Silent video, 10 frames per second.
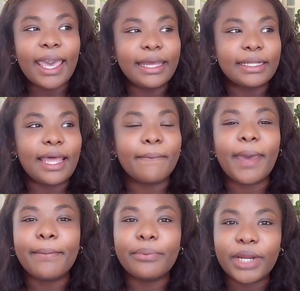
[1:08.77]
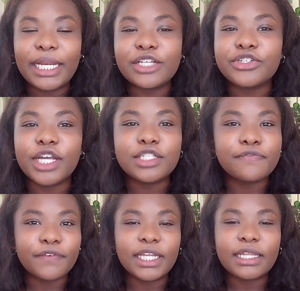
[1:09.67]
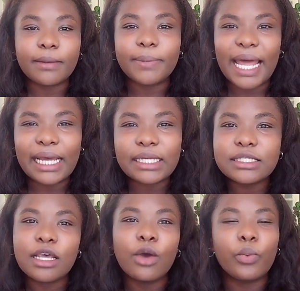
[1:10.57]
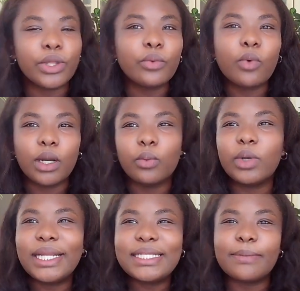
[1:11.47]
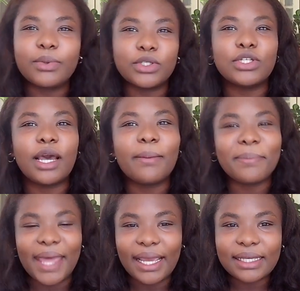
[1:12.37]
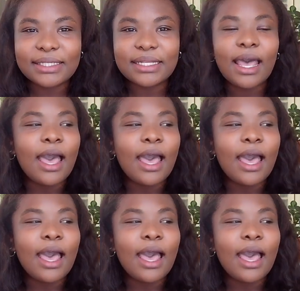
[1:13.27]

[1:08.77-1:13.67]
Kind of like my brain is trying to fill in the blanks with what word is supposed to come next.